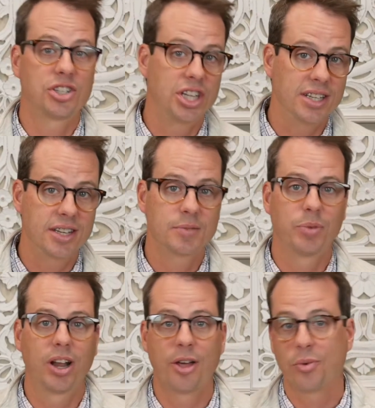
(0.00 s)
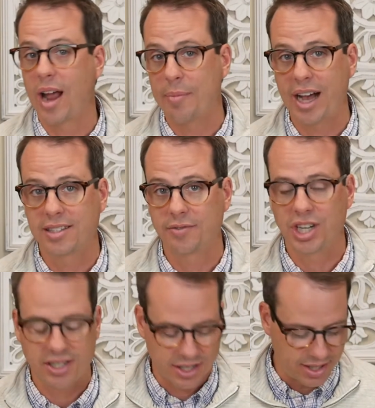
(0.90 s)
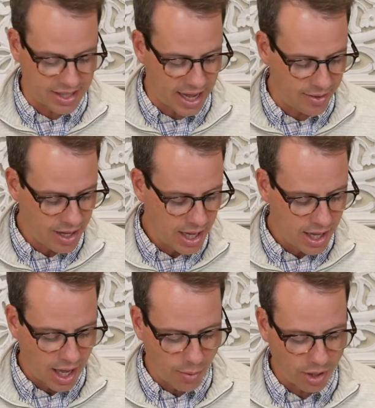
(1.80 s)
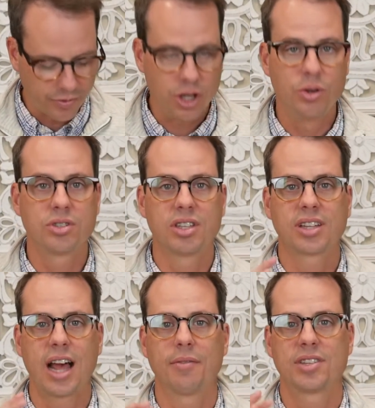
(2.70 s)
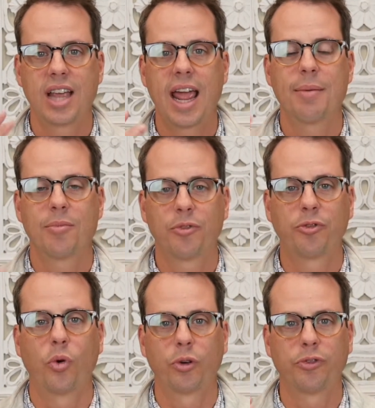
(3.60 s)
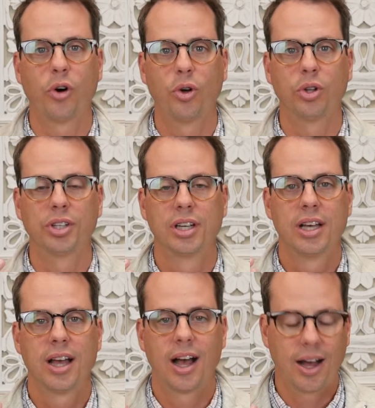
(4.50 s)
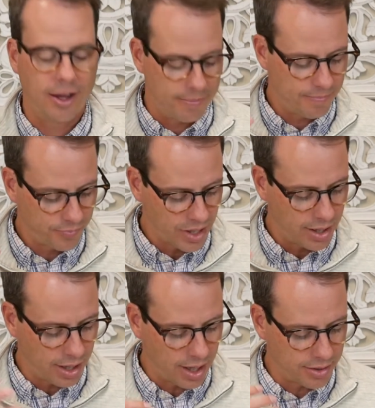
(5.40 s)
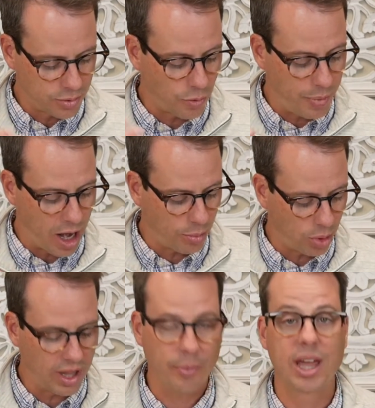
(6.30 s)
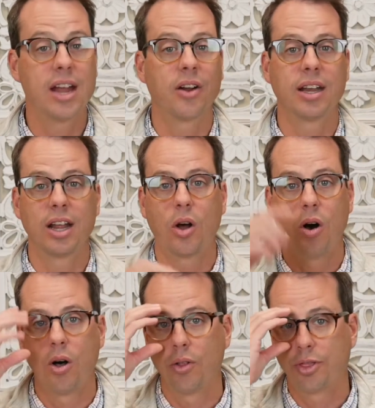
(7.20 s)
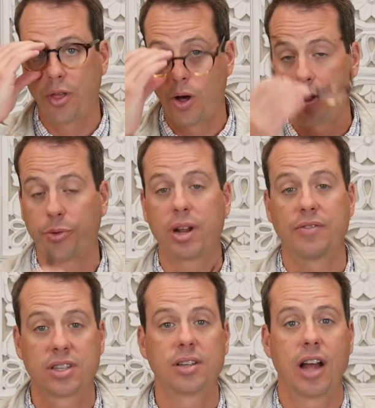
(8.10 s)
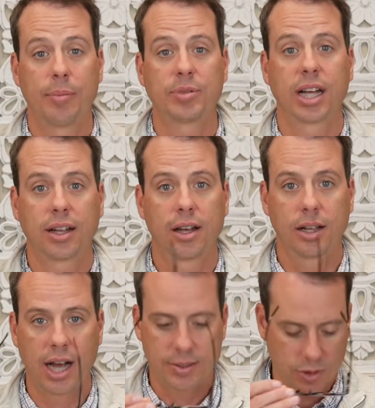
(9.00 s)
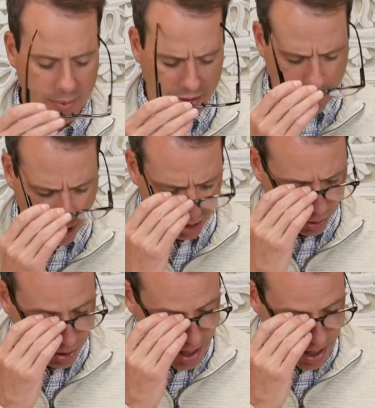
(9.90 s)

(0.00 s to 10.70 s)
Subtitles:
Jesus, but other rabbis of Jesus's day would have used this kind of same fourfold source parable. And we hear it in all three of the synoptic gospels, Matthew, Mark, and Luke.